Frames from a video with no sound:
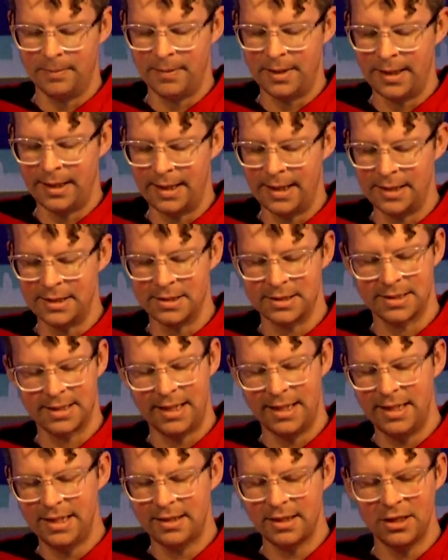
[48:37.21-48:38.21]
And I just,
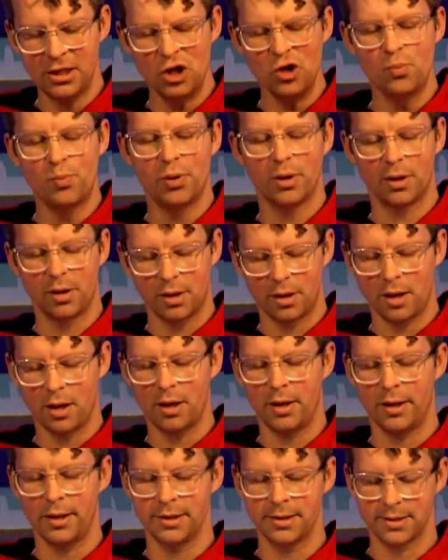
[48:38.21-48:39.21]
anything You put on our
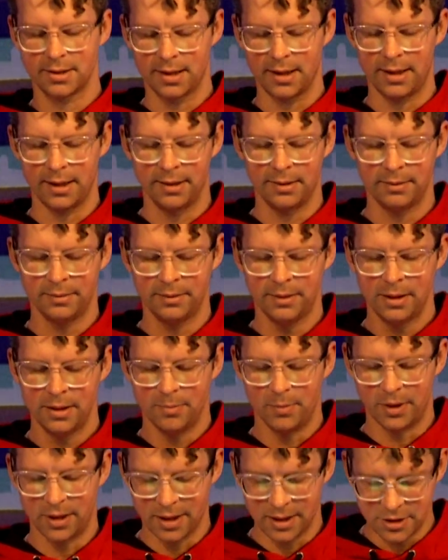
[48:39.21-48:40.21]
hearts, God,
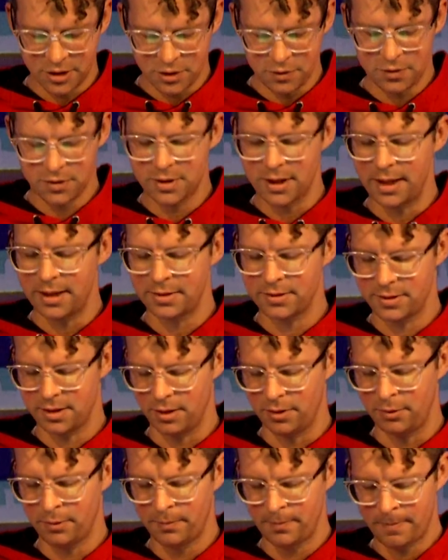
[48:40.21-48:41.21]
because You say so,
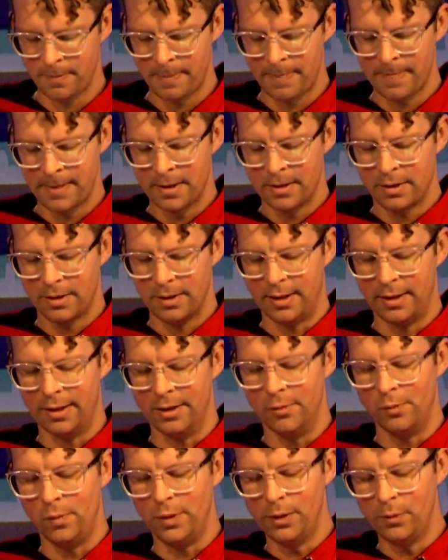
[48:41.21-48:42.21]

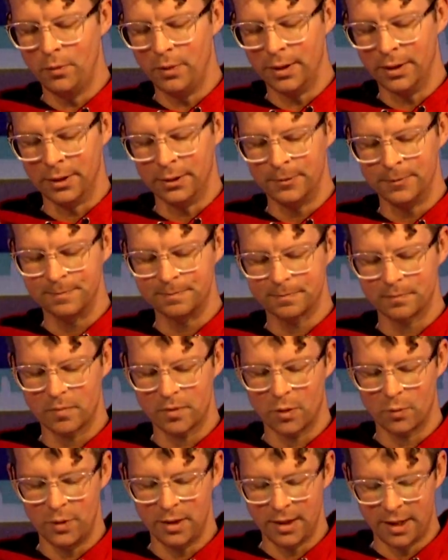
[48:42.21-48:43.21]
we will.
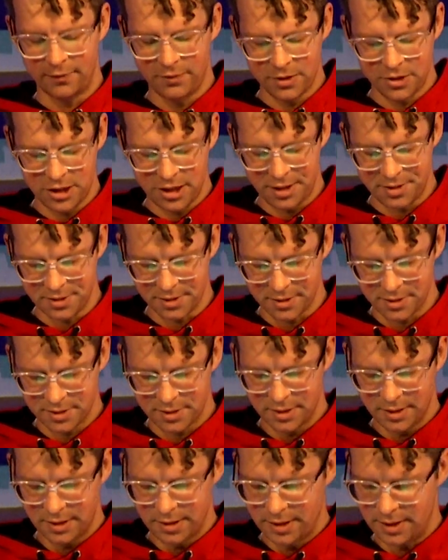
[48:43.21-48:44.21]
We love You, Jesus,
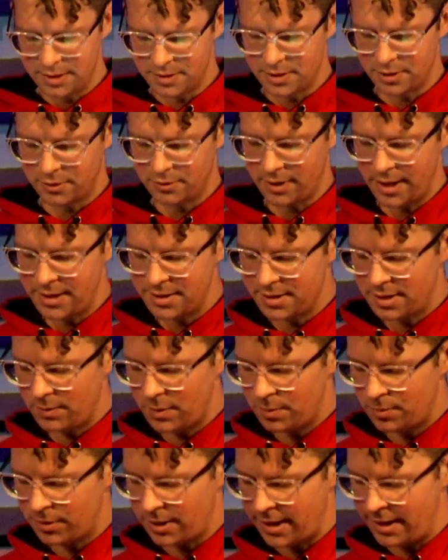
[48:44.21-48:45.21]
and it's in Christ's name we
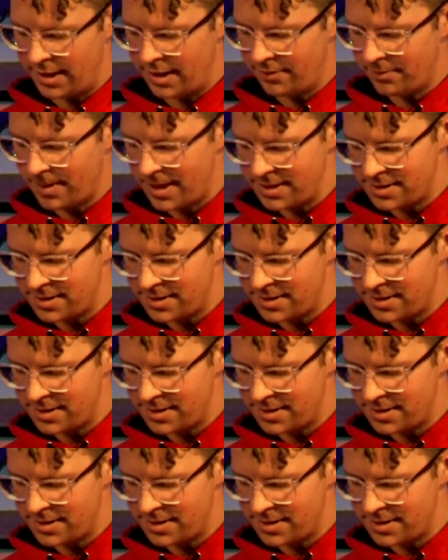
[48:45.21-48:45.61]
pray. And everybody